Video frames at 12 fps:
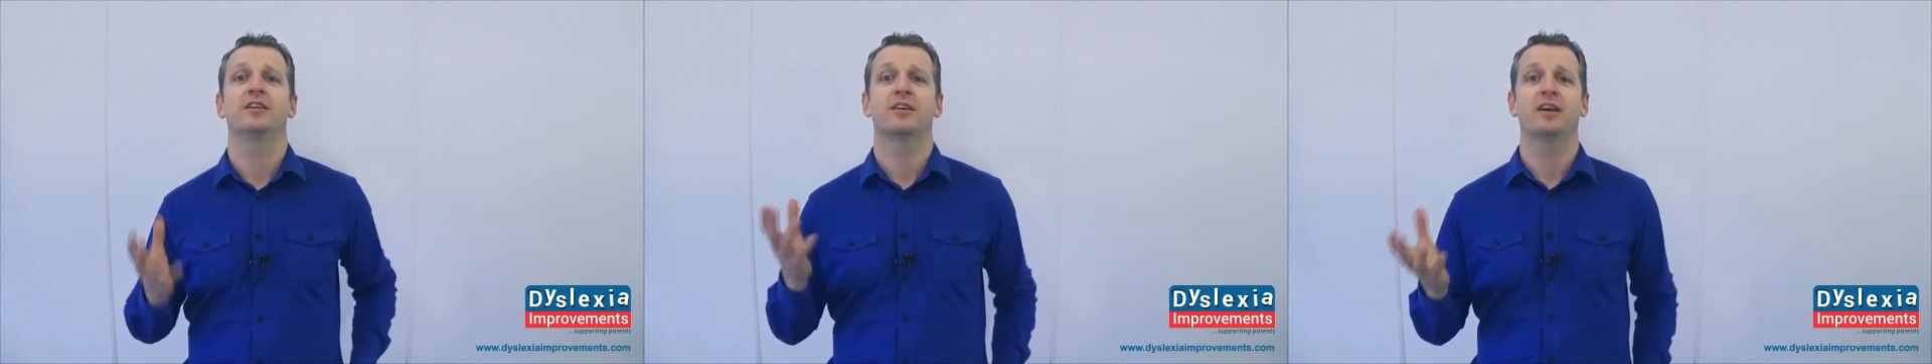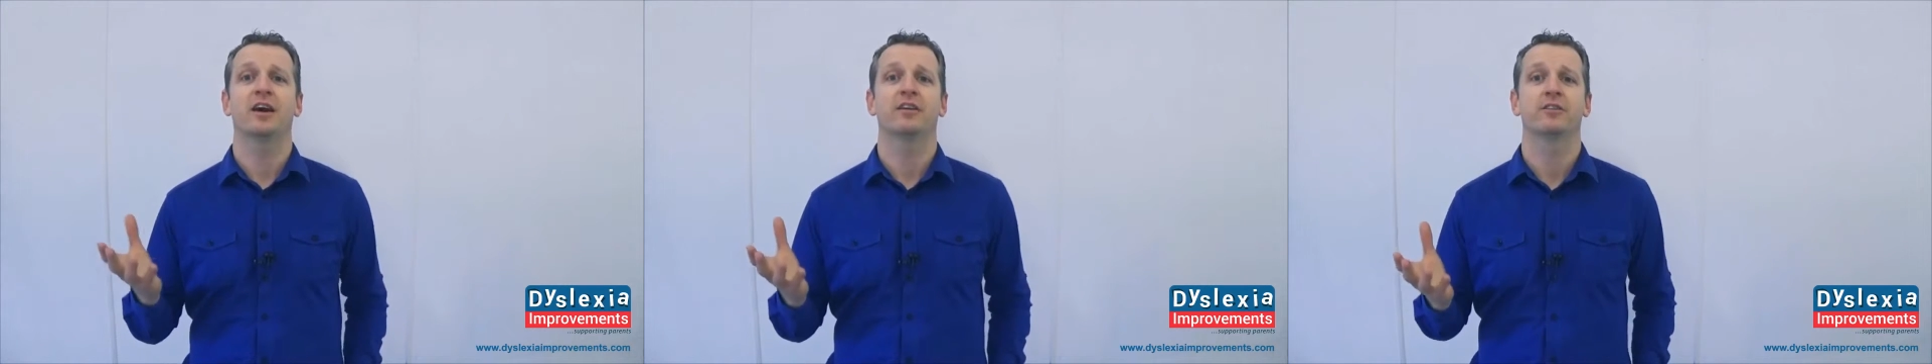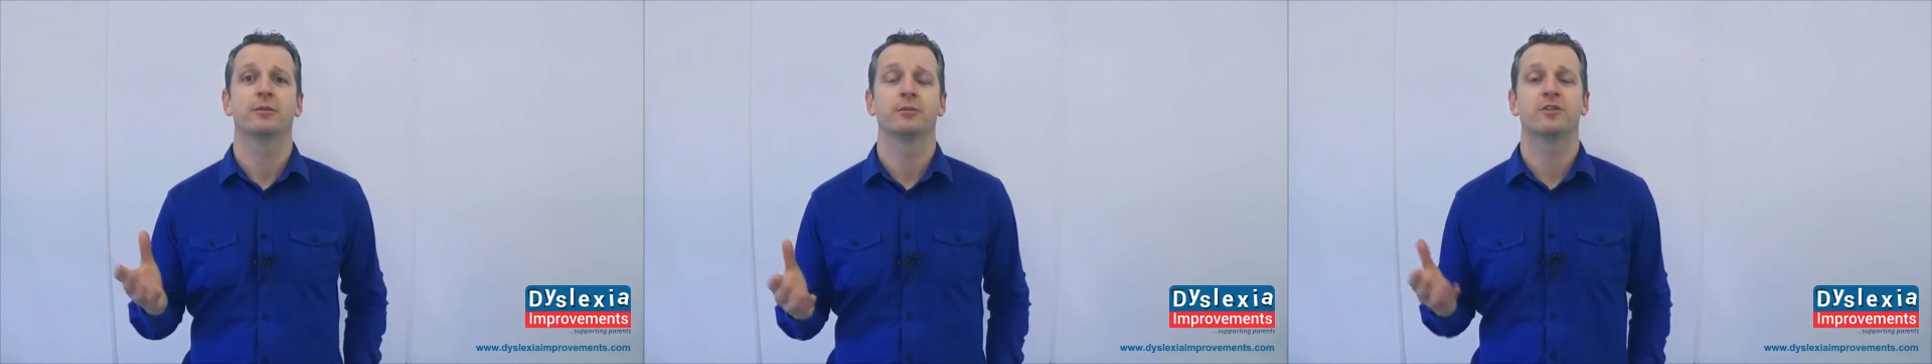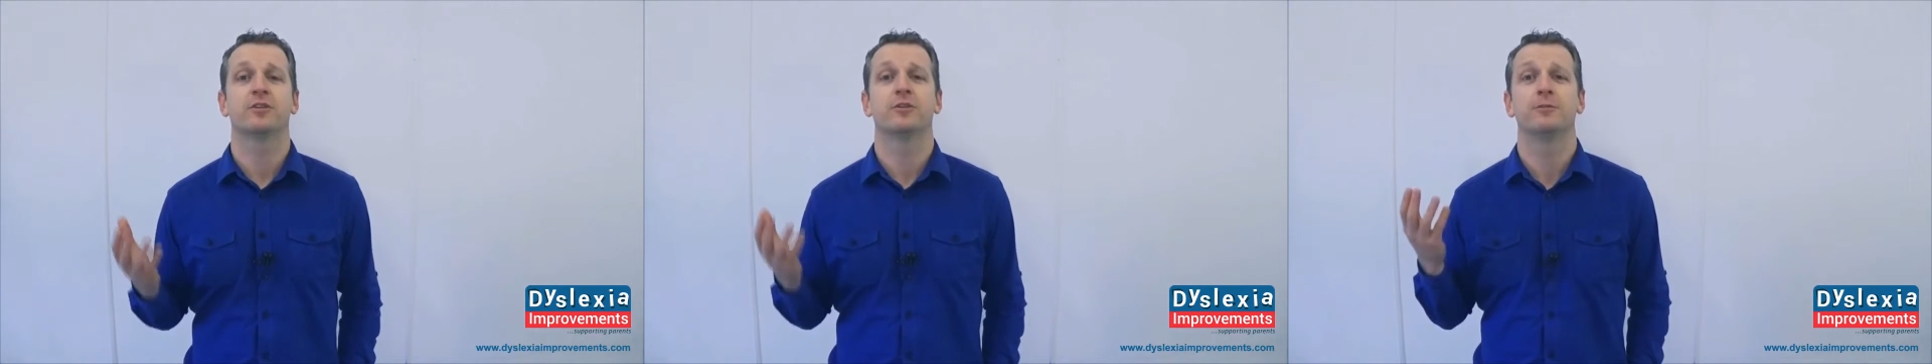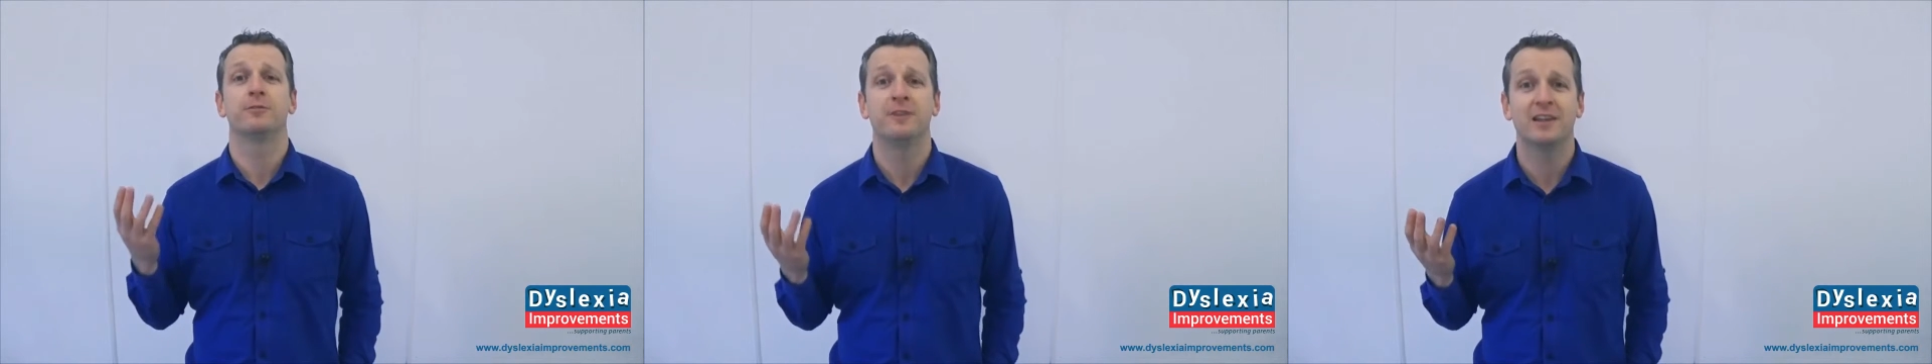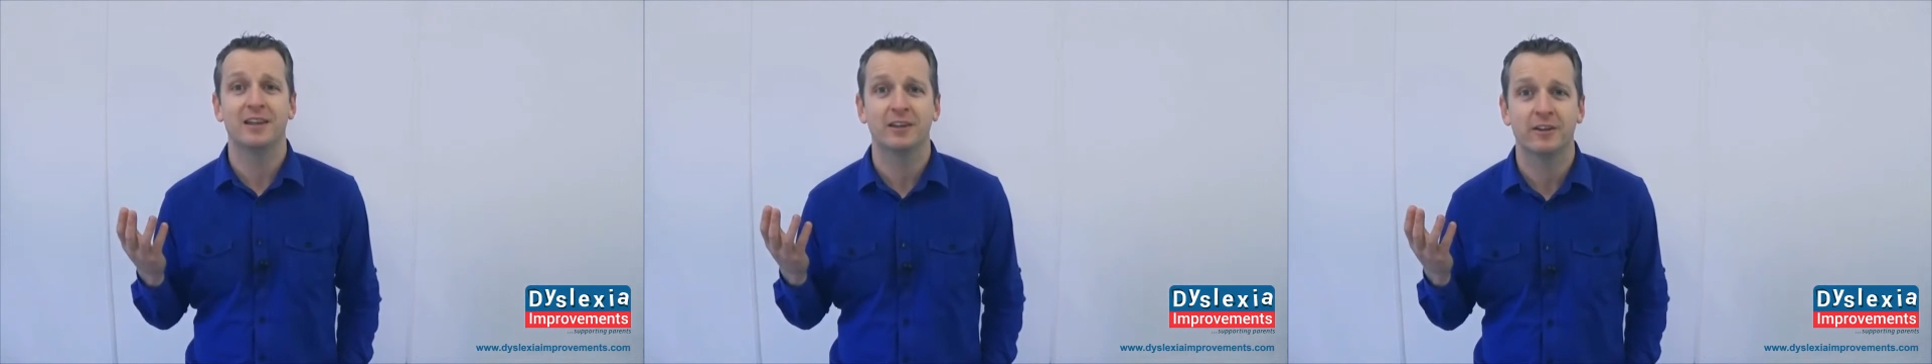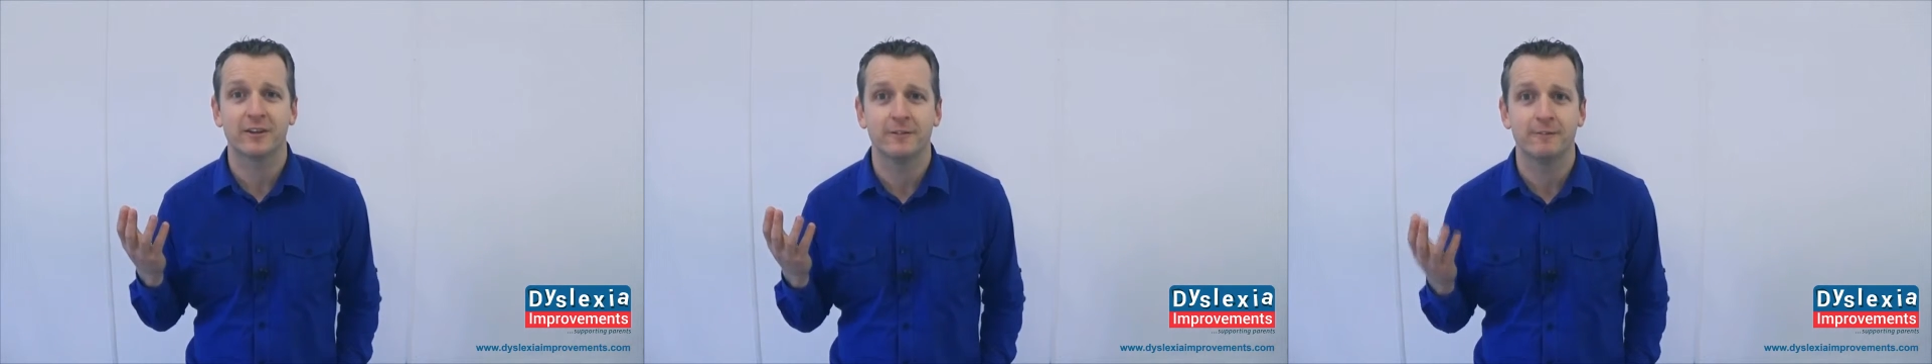is accustomed to feeling like a